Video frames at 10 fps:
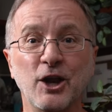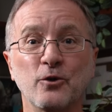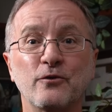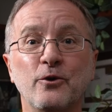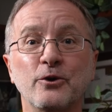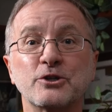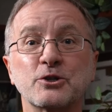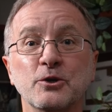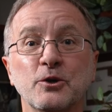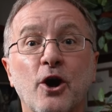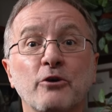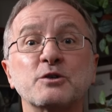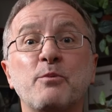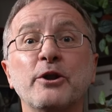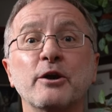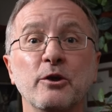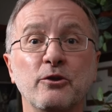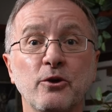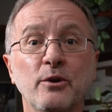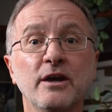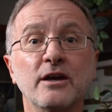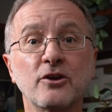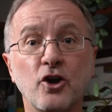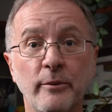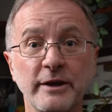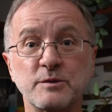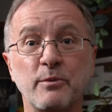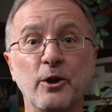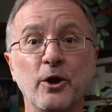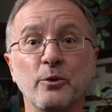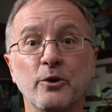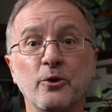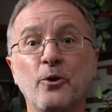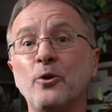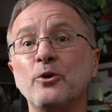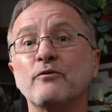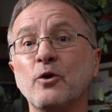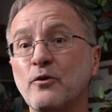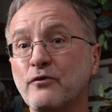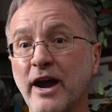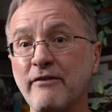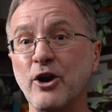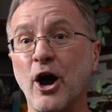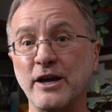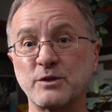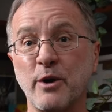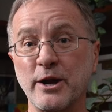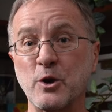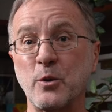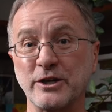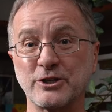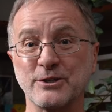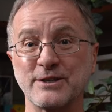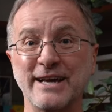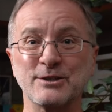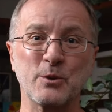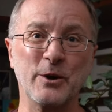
I look forward to corresponding with you in the comments below with all of your favorite icebreaker questions as